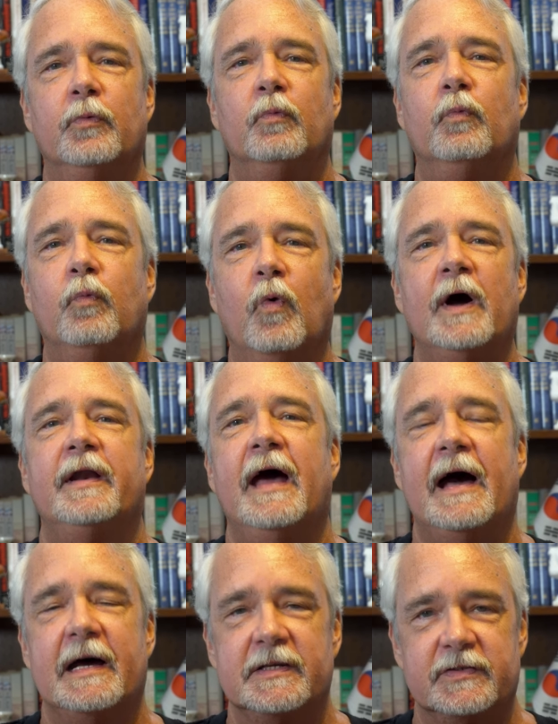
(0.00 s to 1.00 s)
What
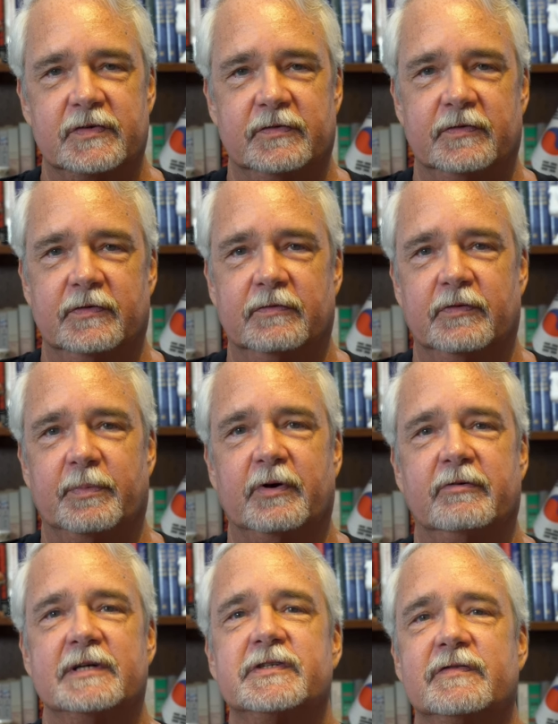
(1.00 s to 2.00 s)
has the
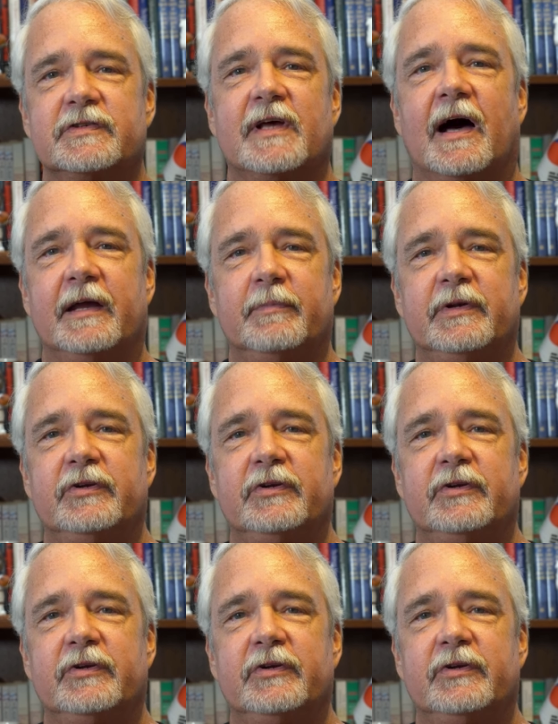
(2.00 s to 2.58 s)
progressive side